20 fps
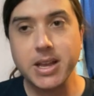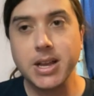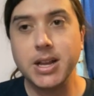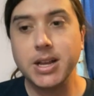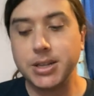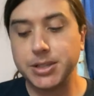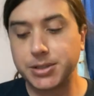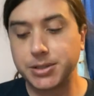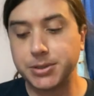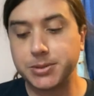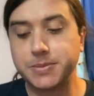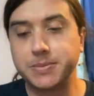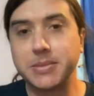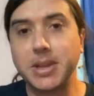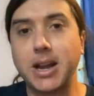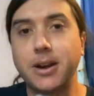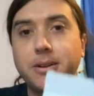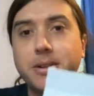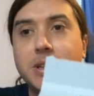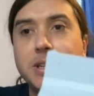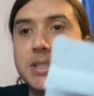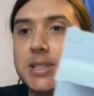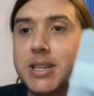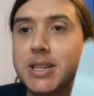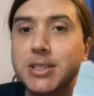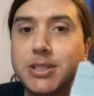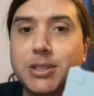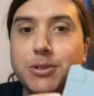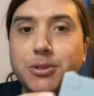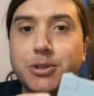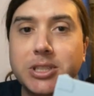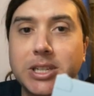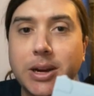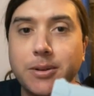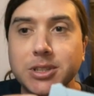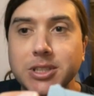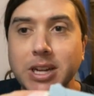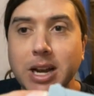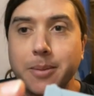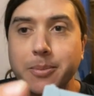So how do these things use
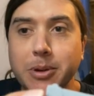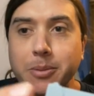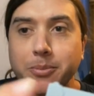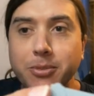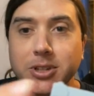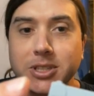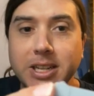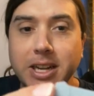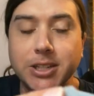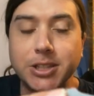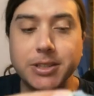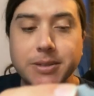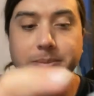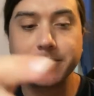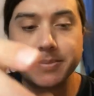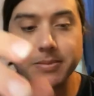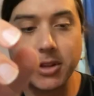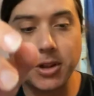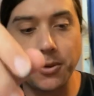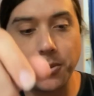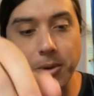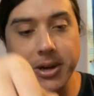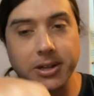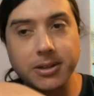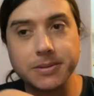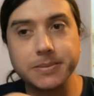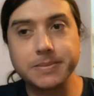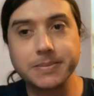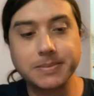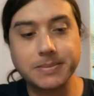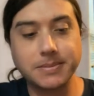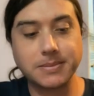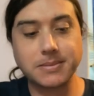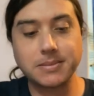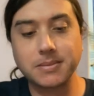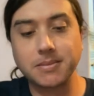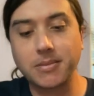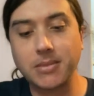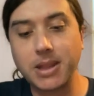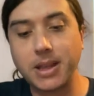gyroscopic precession? Well,
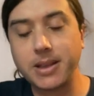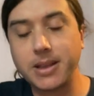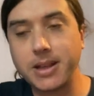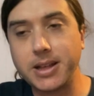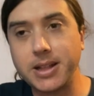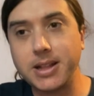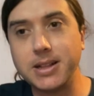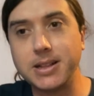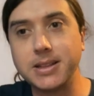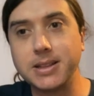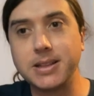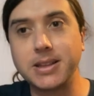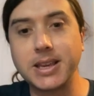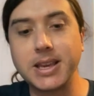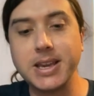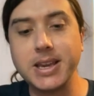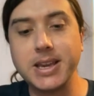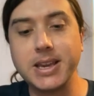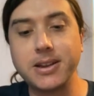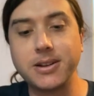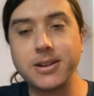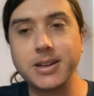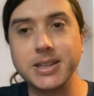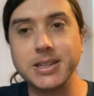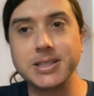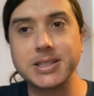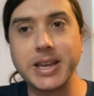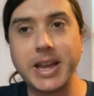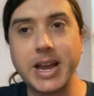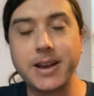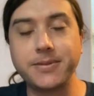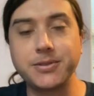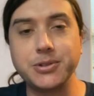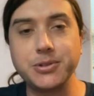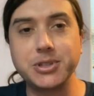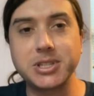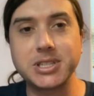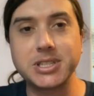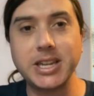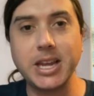the key here is they have to
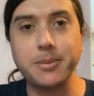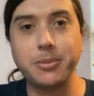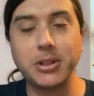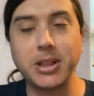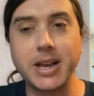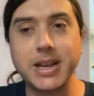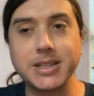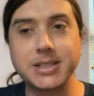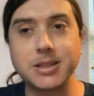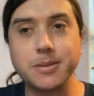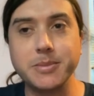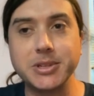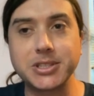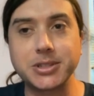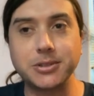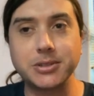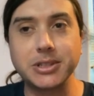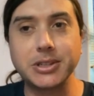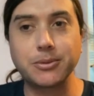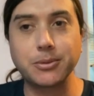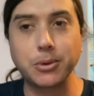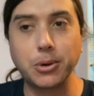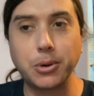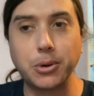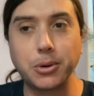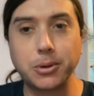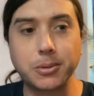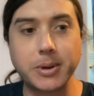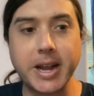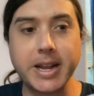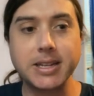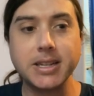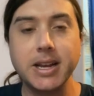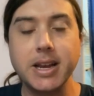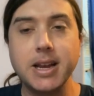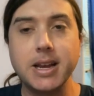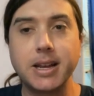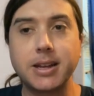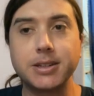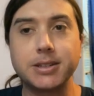stabilize the missile in roll, right?
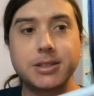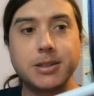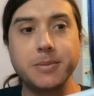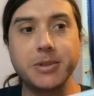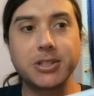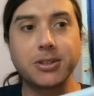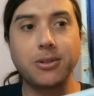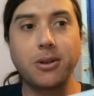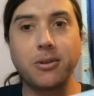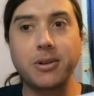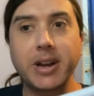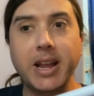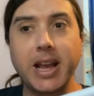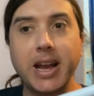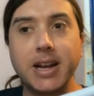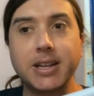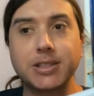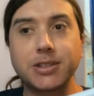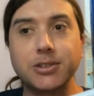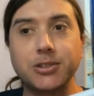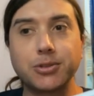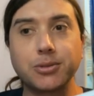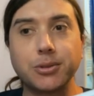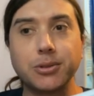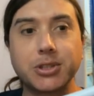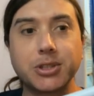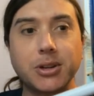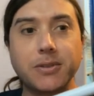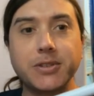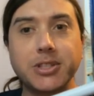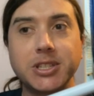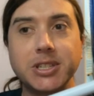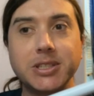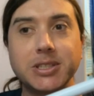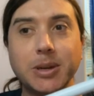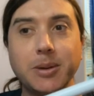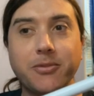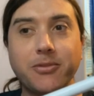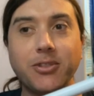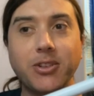Because the missile already has control surfaces
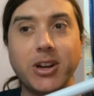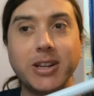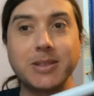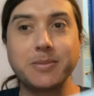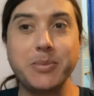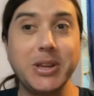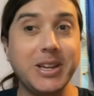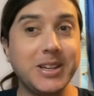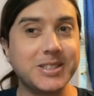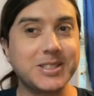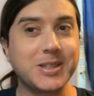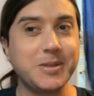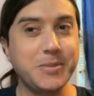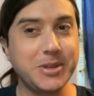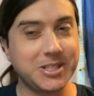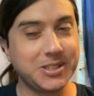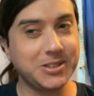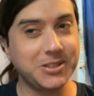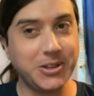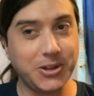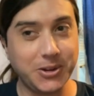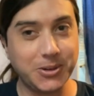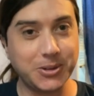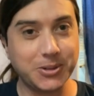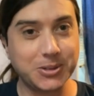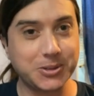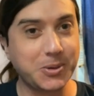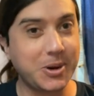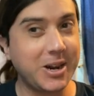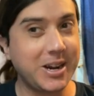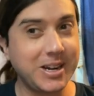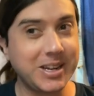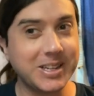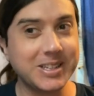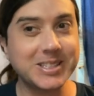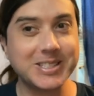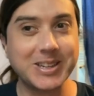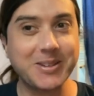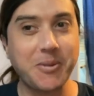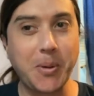up front, because the missile knows where it
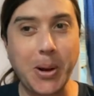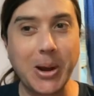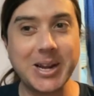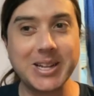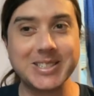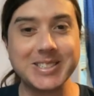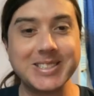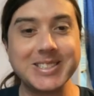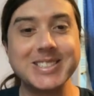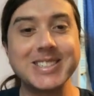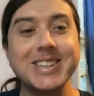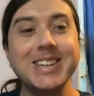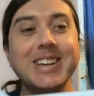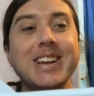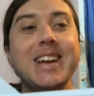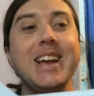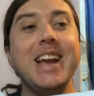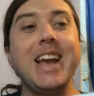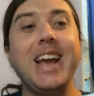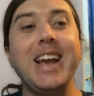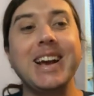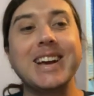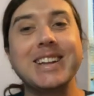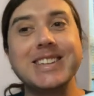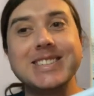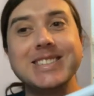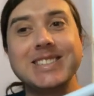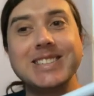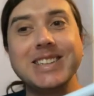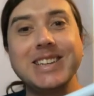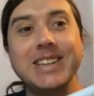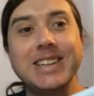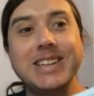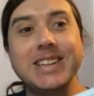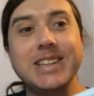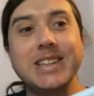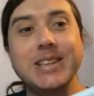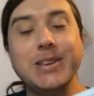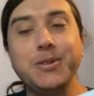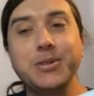is and where it isn't. And it
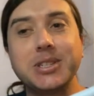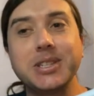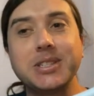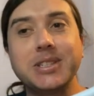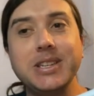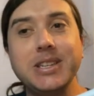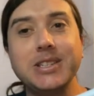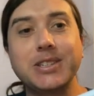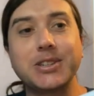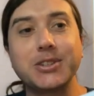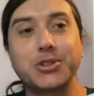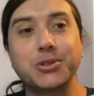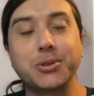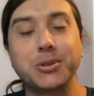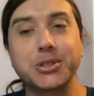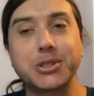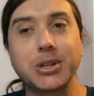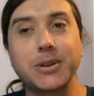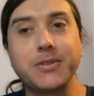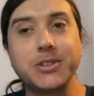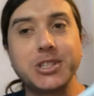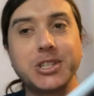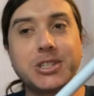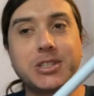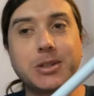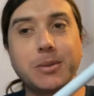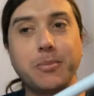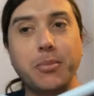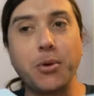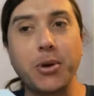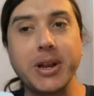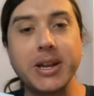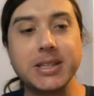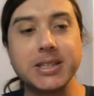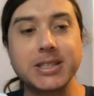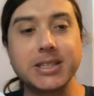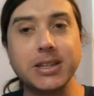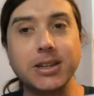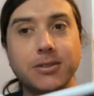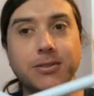uses these control surfaces to point
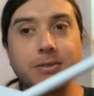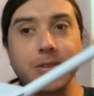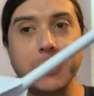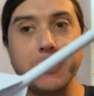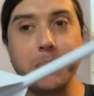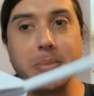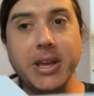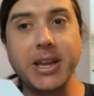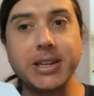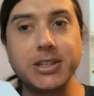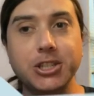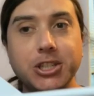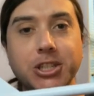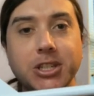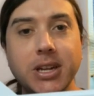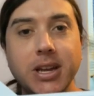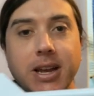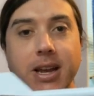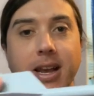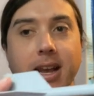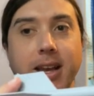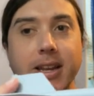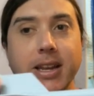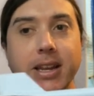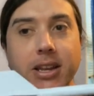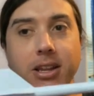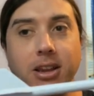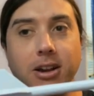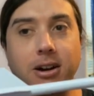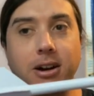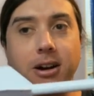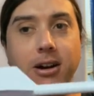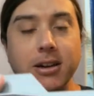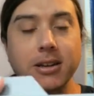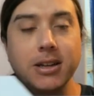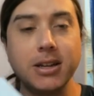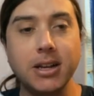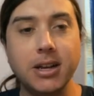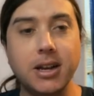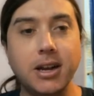itself in pitch and in yaw
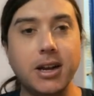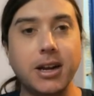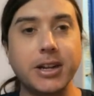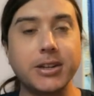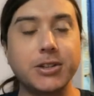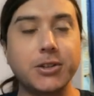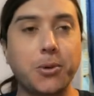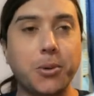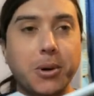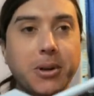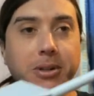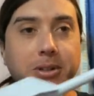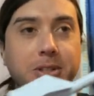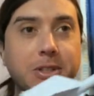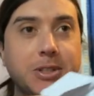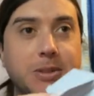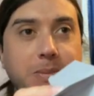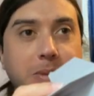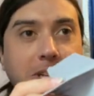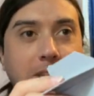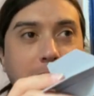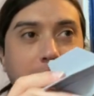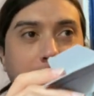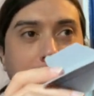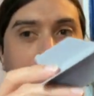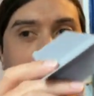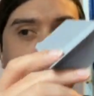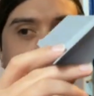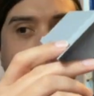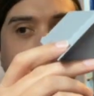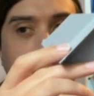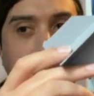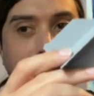uh, towards its uh,